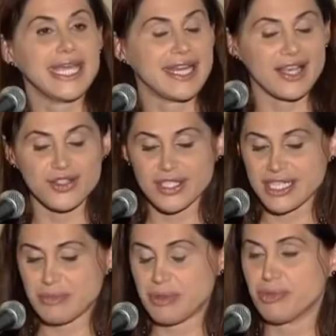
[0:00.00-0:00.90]
It actually
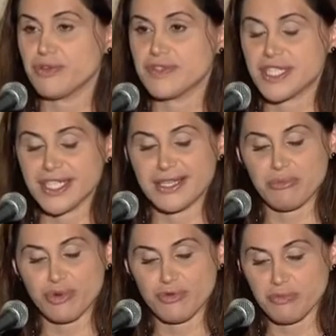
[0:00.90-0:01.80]
has been proved to
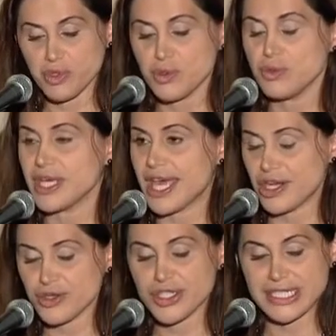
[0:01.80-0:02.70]
improve mood,
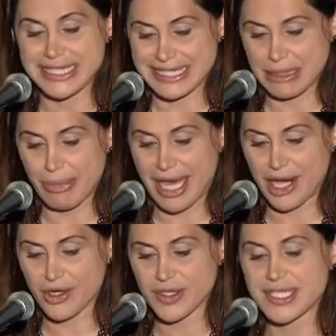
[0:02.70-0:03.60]
energy, sleep
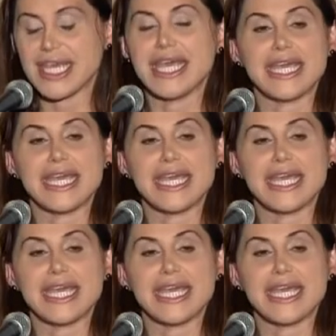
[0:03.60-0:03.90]
patterns.